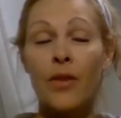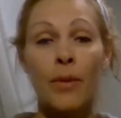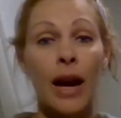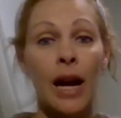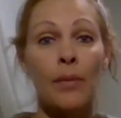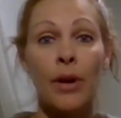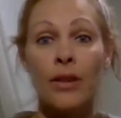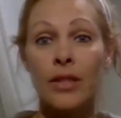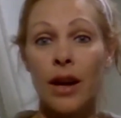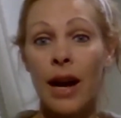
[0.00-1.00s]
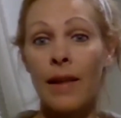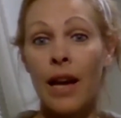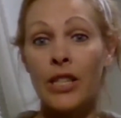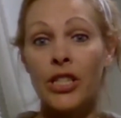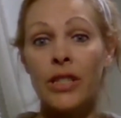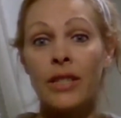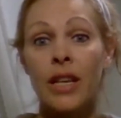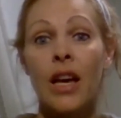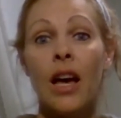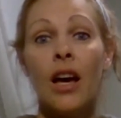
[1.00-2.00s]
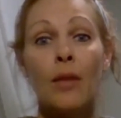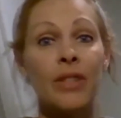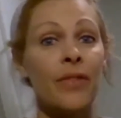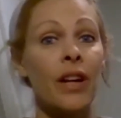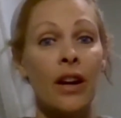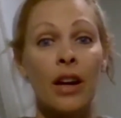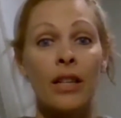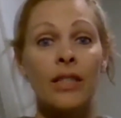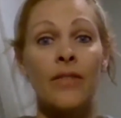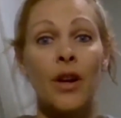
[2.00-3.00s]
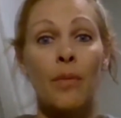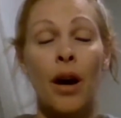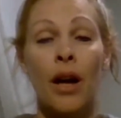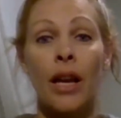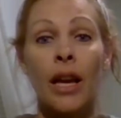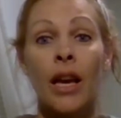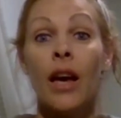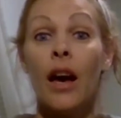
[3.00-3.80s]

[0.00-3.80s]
from their eyebrows, their eyelashes, different areas of their body.